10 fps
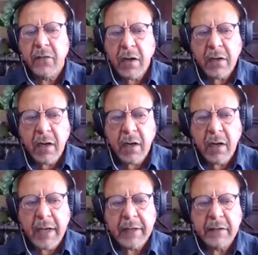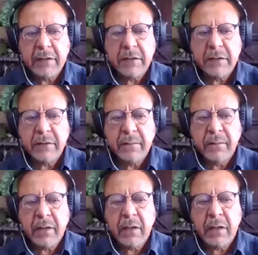frontliners
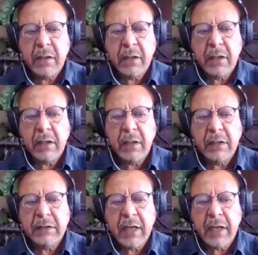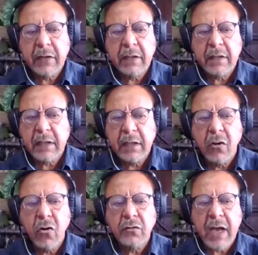uh, in this area that
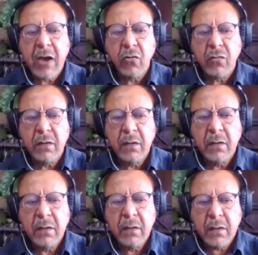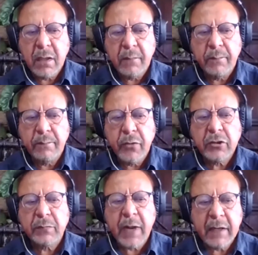goes out, uh, puts
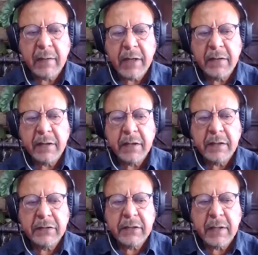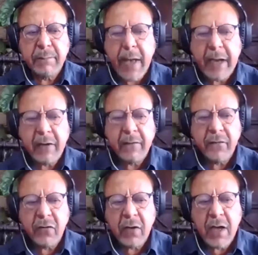planting materials in the back
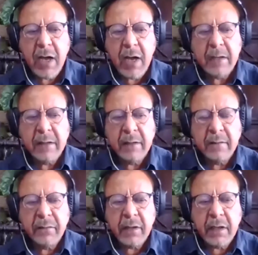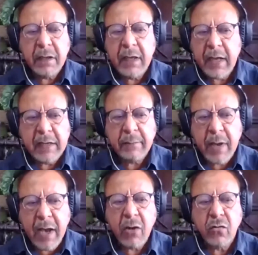of your car and get
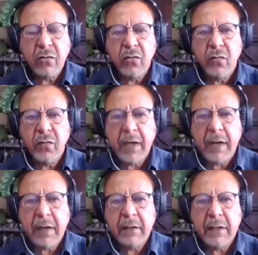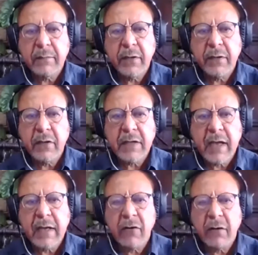them out to where it, uh, because
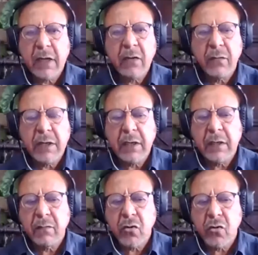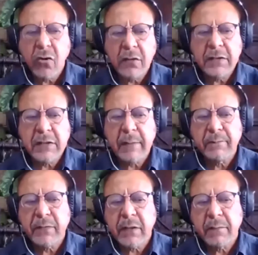I don't think we need more
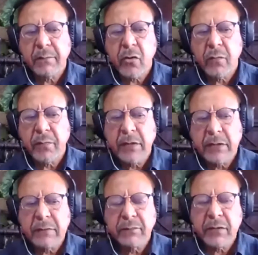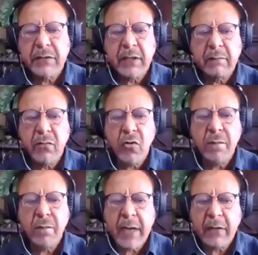concepts and more principles and
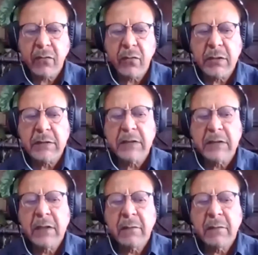more manuals,